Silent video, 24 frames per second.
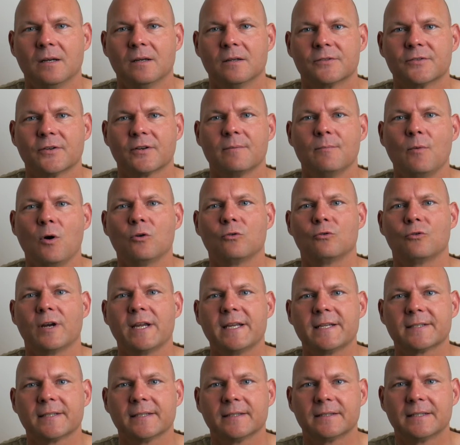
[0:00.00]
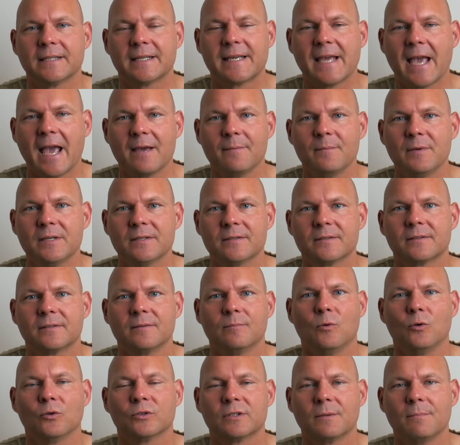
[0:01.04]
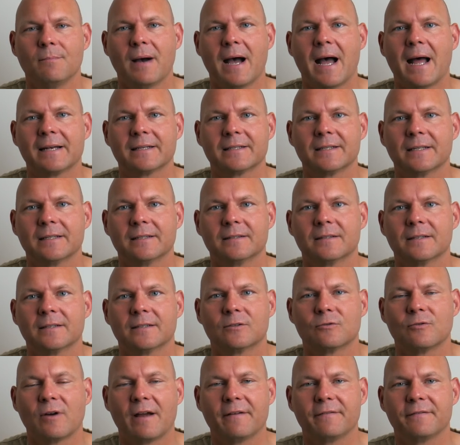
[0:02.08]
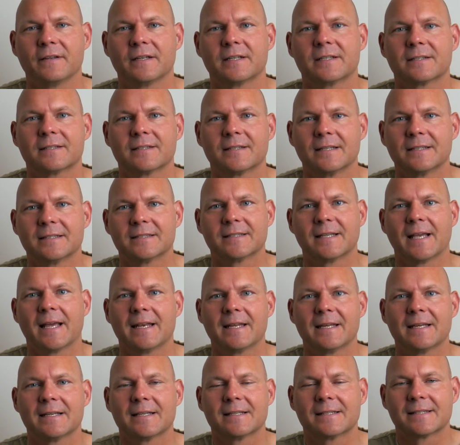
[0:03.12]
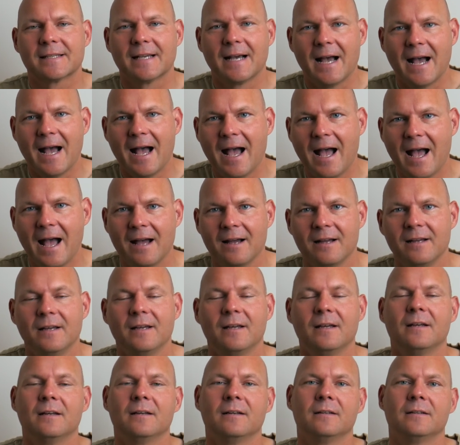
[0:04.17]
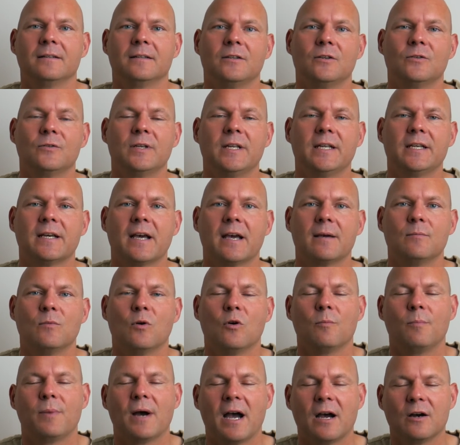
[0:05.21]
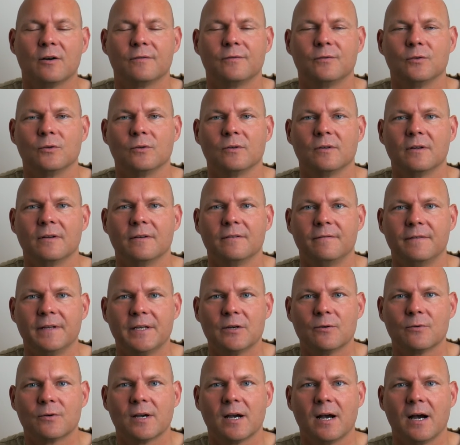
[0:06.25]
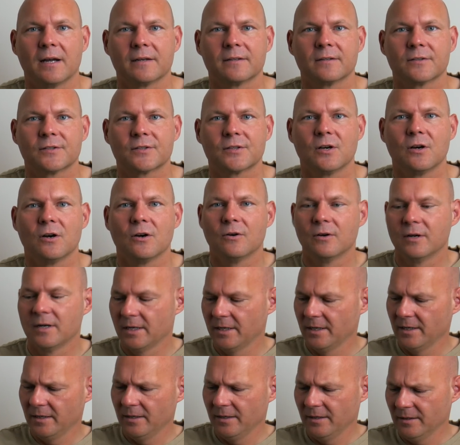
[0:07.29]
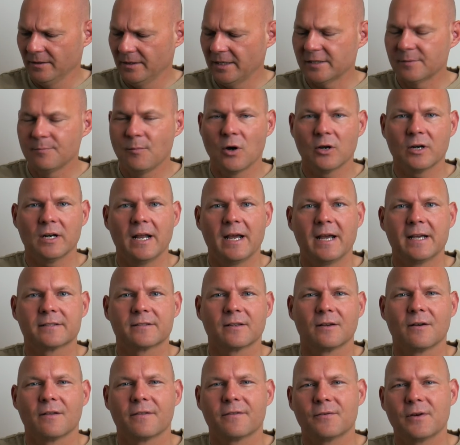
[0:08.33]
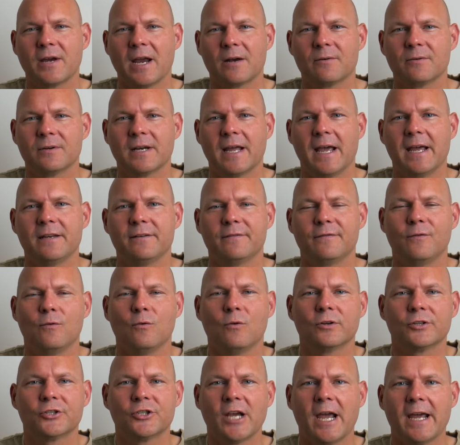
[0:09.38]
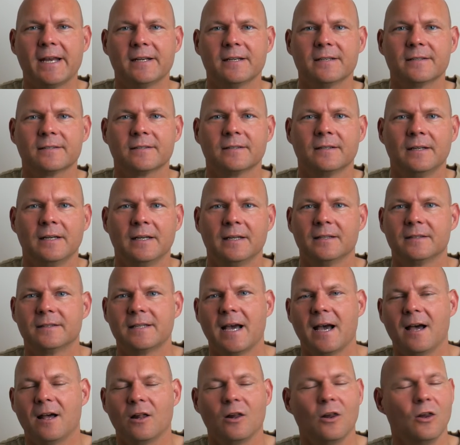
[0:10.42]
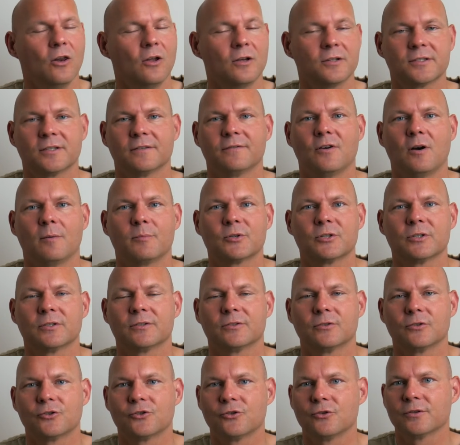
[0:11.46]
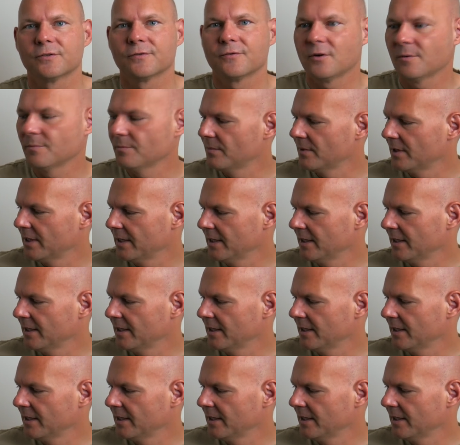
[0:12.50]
So the more recent the game is, the more demanding the graphics settings are, you need a more powerful video card. So this model has 384 shaders. There are lots of options to choose from.